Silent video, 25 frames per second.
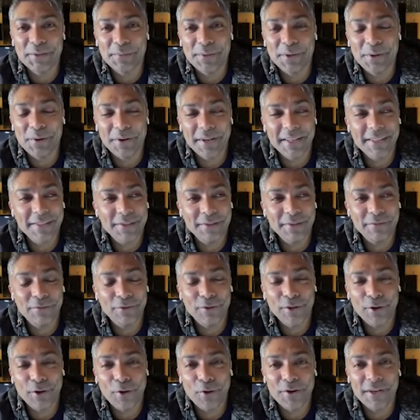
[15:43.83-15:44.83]
To be honest, and for
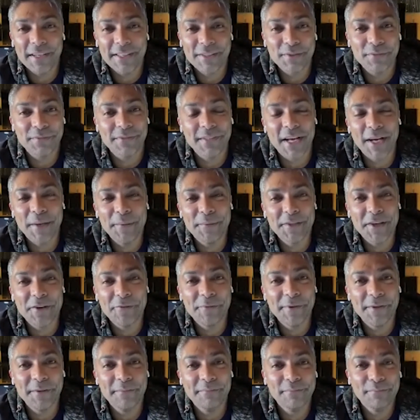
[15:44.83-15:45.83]
the longest of times,
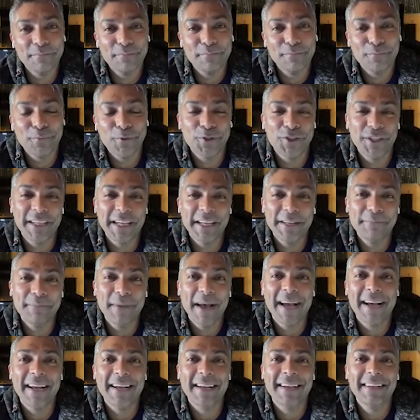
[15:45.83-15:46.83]
I've been pushing it
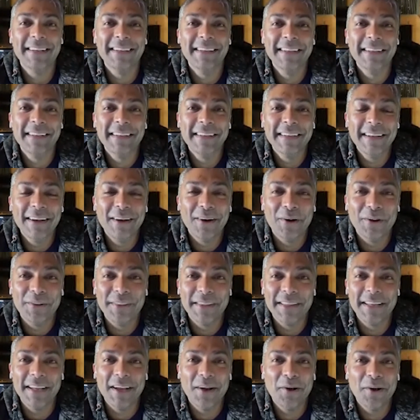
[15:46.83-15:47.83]
back
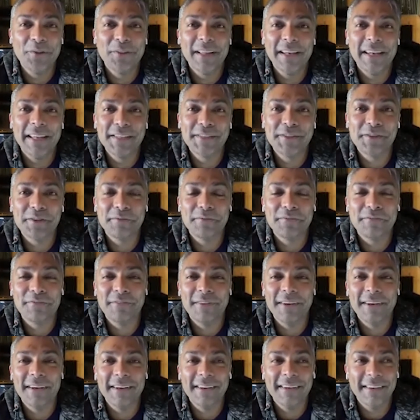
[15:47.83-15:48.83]
on the list of
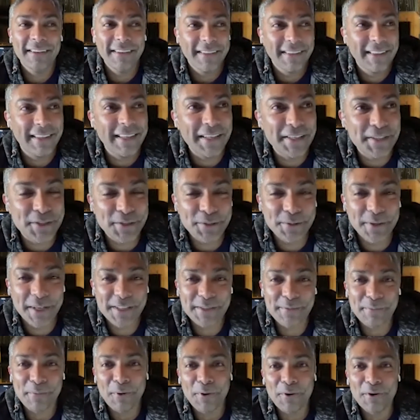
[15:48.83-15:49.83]
things to
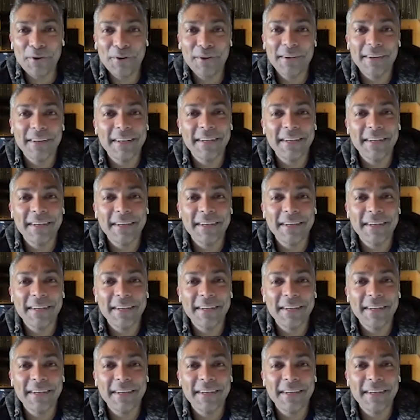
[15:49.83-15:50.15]
explore.